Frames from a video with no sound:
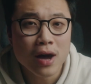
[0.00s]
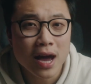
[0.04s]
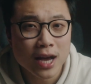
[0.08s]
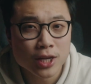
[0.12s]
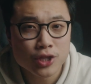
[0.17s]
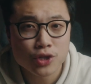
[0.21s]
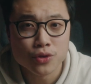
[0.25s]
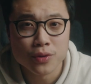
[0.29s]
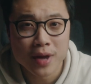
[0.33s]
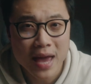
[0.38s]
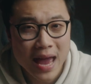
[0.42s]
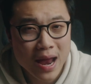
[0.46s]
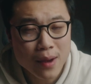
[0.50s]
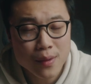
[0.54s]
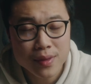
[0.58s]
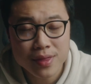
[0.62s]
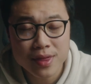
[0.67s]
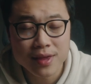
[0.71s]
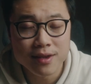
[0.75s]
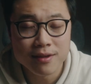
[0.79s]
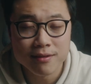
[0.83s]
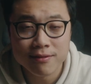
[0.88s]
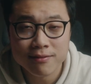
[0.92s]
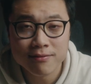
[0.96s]
I shoot
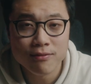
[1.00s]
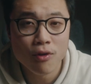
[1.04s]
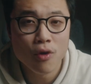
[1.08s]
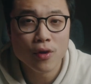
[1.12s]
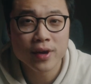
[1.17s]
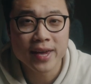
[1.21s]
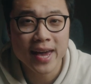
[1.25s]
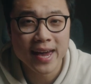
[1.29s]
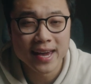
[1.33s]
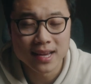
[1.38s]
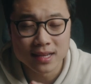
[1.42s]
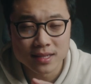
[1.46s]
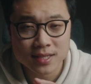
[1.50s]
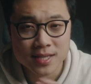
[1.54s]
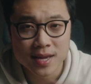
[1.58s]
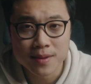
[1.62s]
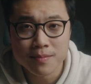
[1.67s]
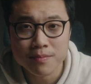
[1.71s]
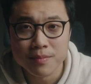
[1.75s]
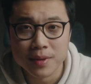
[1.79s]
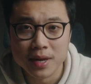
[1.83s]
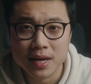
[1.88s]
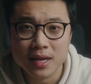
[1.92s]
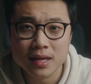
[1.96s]
everything in 4K
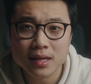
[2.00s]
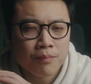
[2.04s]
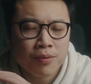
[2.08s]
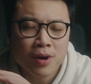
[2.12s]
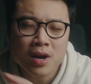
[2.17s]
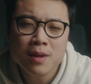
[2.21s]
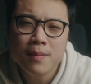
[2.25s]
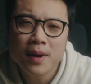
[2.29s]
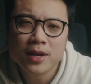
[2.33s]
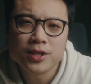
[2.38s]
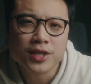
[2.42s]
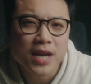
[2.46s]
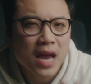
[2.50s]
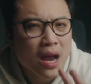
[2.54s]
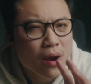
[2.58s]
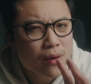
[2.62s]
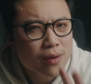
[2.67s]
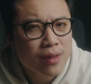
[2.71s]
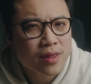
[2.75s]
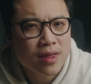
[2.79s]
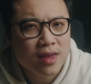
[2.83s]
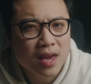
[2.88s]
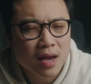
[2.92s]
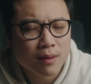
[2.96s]
10-bit. Pretty much
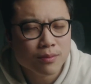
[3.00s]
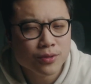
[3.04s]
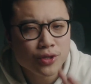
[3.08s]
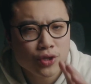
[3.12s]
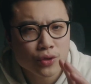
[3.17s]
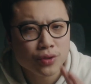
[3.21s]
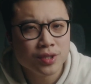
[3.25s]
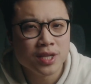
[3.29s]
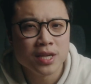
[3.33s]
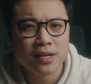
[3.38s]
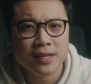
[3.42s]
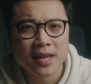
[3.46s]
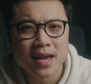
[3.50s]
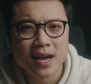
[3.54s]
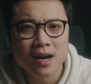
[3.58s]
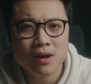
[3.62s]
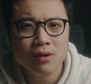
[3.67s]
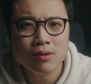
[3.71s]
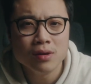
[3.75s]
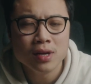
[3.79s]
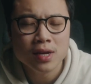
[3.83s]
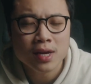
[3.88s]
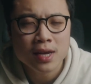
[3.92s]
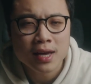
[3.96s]
everything I'm shooting
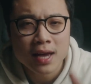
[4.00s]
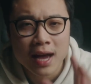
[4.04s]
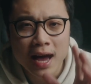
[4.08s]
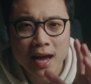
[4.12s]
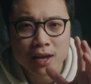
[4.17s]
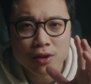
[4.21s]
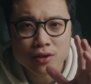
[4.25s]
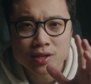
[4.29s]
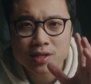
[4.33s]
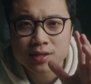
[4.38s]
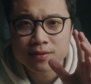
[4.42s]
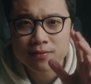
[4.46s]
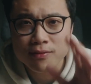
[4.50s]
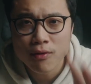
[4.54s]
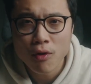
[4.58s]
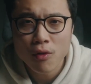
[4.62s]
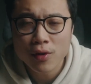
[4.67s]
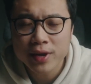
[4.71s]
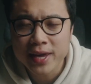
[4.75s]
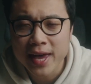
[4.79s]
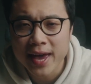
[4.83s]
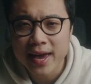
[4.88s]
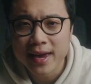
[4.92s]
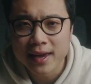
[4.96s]
now, I use
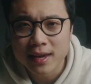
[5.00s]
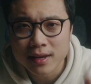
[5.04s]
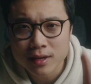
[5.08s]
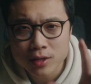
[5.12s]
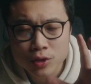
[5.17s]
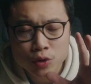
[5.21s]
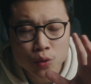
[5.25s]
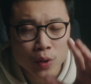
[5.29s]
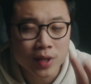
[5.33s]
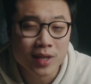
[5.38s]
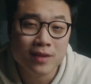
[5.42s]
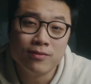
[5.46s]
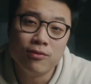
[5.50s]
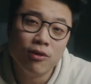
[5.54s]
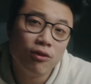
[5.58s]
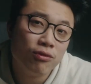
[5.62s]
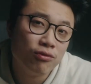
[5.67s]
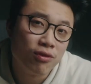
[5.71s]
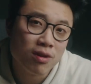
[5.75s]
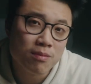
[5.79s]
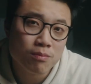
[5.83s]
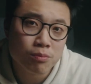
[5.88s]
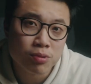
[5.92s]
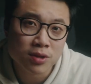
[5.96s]
4K 24
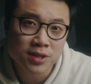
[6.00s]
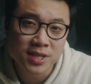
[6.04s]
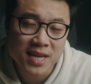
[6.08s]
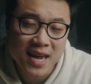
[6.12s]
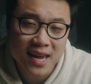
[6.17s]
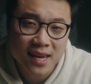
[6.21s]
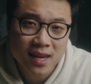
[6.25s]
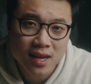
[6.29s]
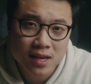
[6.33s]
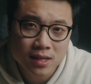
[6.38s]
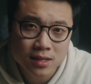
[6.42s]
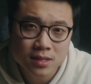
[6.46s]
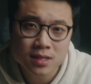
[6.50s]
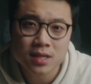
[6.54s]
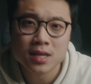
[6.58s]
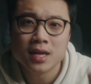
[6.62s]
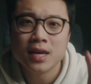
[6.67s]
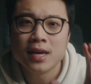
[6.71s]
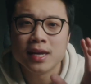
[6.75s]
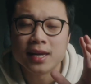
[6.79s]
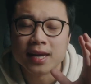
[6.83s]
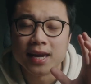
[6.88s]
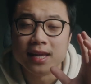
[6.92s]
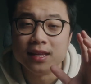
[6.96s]
frames per second
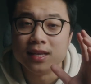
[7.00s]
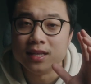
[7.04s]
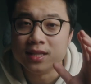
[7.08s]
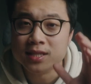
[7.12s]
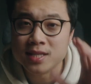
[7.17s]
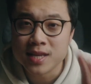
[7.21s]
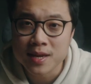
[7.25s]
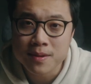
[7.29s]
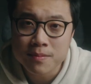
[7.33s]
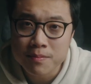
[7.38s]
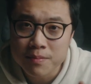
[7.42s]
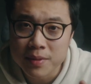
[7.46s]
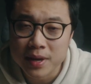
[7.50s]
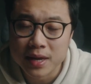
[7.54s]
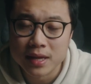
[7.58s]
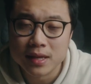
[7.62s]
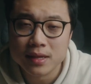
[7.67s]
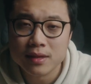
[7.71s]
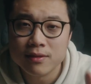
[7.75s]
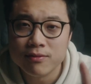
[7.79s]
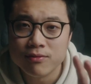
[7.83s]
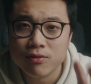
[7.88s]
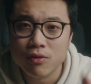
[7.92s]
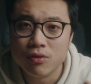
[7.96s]
in the
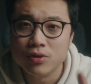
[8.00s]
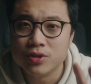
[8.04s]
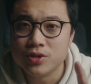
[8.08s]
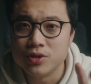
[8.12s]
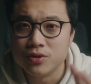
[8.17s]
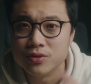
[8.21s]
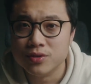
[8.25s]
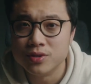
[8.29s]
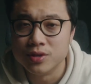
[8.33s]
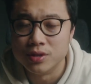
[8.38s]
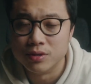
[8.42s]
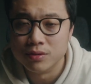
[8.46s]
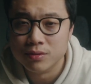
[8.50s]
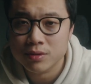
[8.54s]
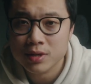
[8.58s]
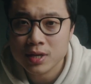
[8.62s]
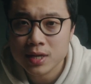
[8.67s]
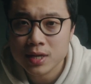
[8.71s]
10-bit 422.